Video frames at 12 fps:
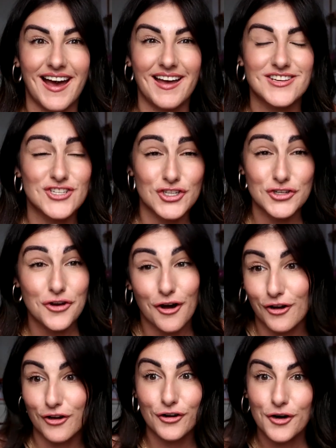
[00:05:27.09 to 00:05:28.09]
I should
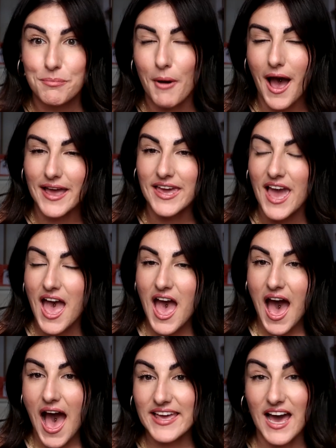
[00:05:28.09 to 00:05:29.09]
not go, but
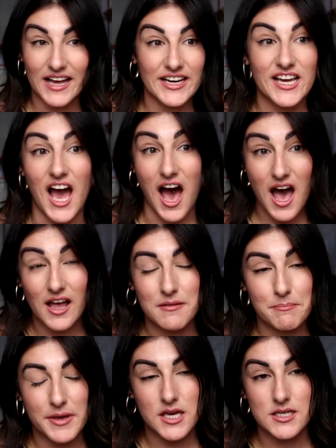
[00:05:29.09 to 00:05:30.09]
I kind of
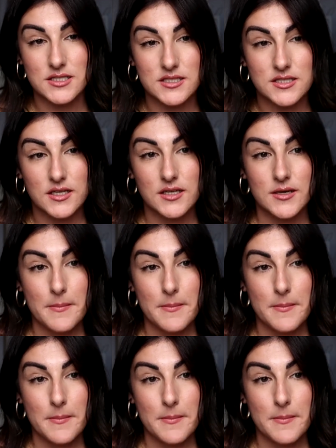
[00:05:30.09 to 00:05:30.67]
can't, because